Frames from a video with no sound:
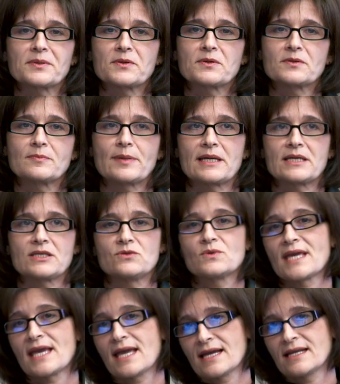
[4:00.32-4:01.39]
build, but you
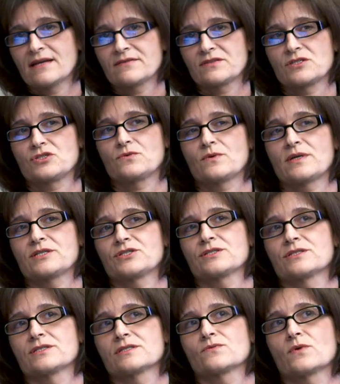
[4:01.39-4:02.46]
can have
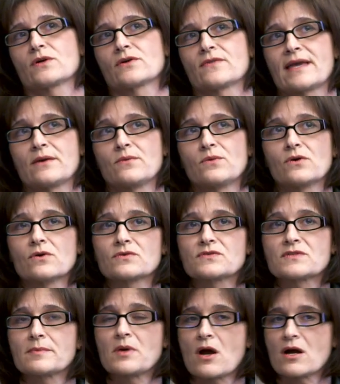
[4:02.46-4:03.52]
situations where they will
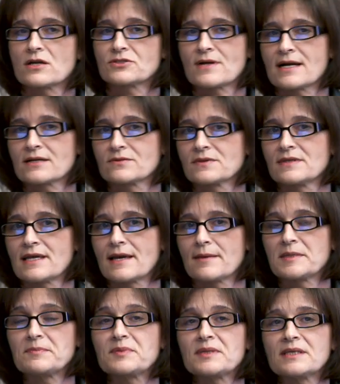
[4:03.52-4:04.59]
subcontract with the
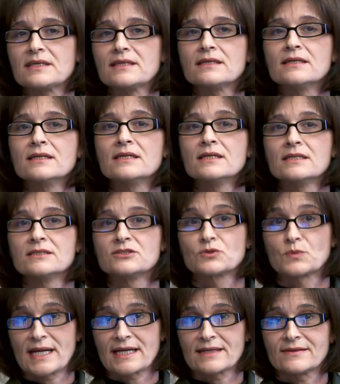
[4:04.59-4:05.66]
MEP
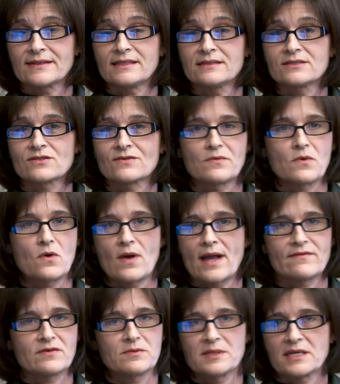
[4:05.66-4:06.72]
directly, so they won't
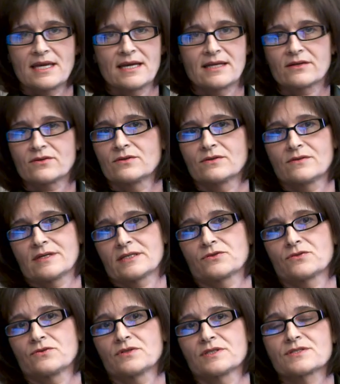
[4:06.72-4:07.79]
have a mechanical and
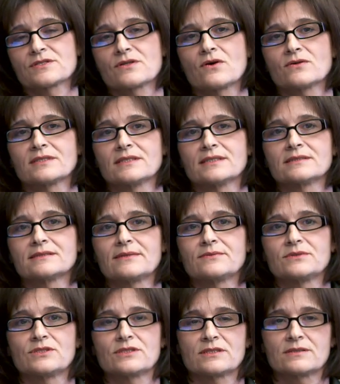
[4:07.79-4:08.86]
electrical consultant. They
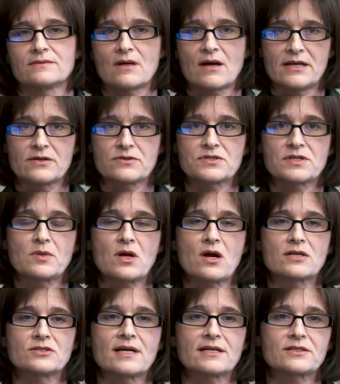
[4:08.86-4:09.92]
would just hire
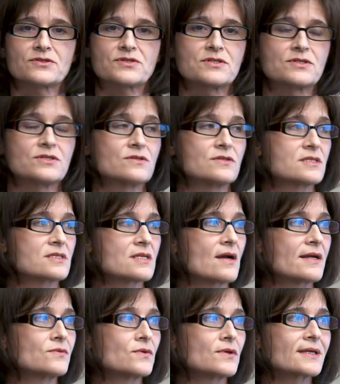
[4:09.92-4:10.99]
subcontractors to do the
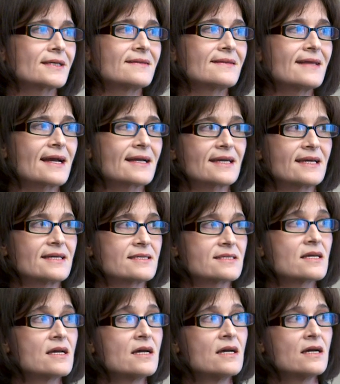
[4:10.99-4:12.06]
design work. And in that
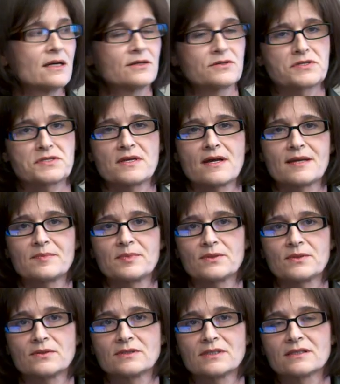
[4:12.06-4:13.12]
case, under design
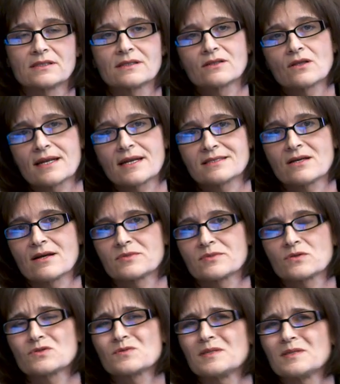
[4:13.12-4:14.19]
build, a lot of times
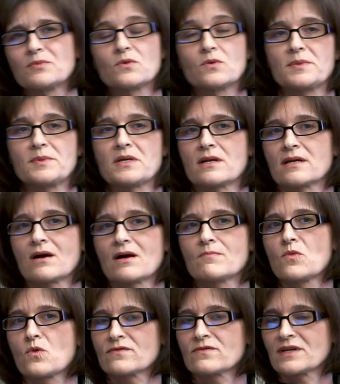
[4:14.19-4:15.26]
those people will be on
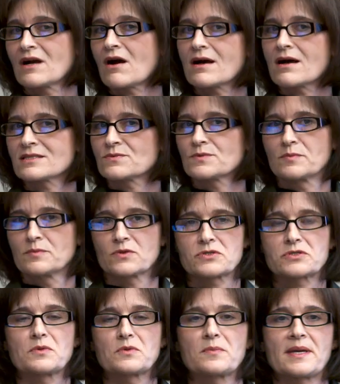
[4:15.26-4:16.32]
more of a cost
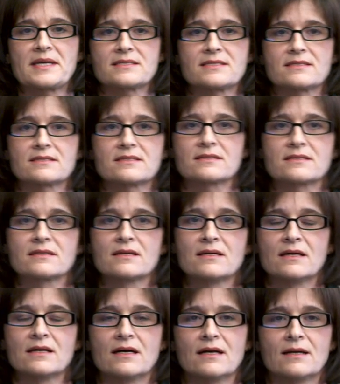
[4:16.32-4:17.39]
reimbursable basis,
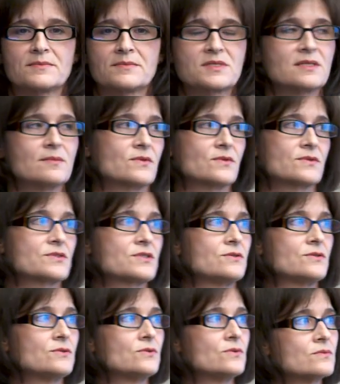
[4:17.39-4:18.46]
similar
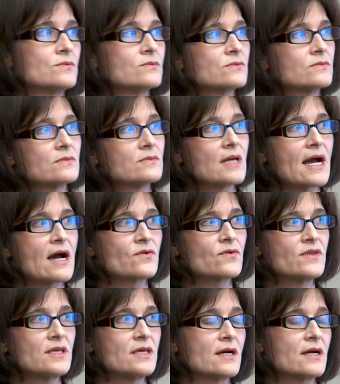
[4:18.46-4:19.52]
to how
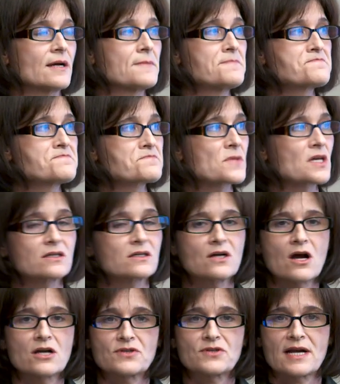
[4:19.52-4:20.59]
the
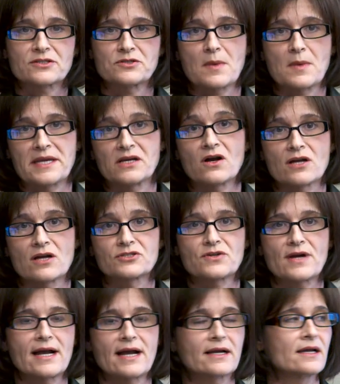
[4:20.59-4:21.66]
contractor might
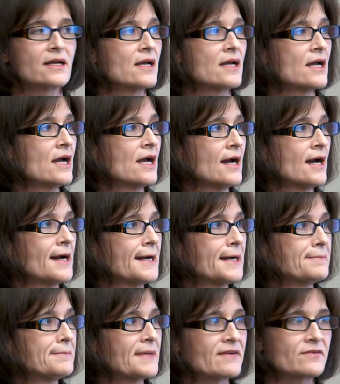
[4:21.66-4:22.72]
contract.
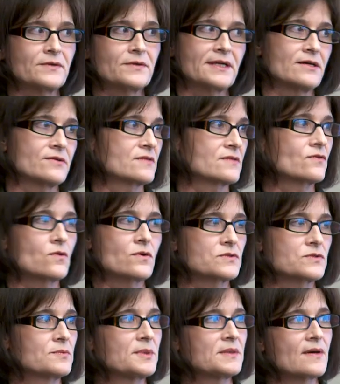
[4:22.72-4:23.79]
Everyone else, of
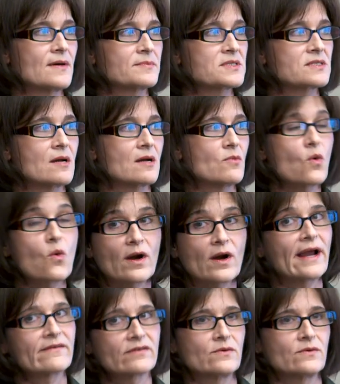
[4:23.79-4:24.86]
course, would be lump sum, or
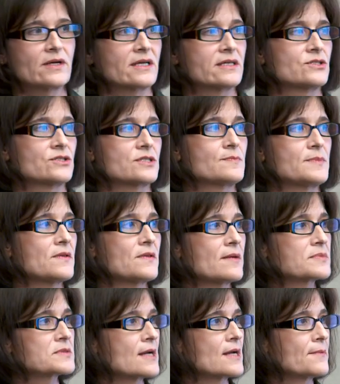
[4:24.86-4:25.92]
everyone can just be
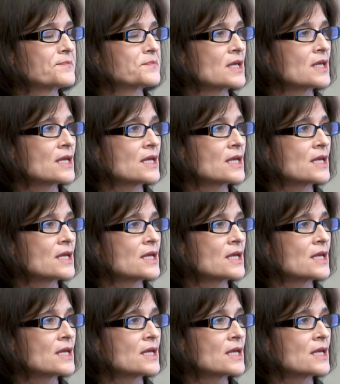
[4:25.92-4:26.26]
lump sum.